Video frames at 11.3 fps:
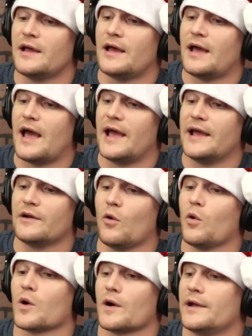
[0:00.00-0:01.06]
and
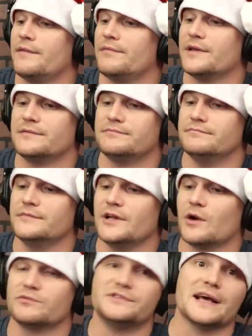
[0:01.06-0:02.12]
or in the, you
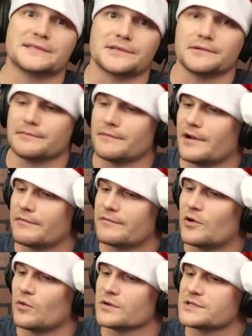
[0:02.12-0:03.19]
know, desert, of
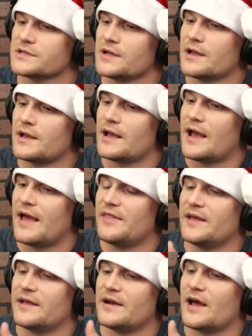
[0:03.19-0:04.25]
course. And
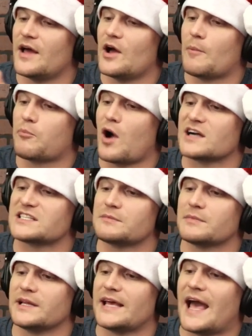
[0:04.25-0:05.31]
then
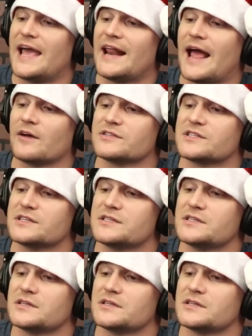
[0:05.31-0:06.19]
approximately 8 ounces,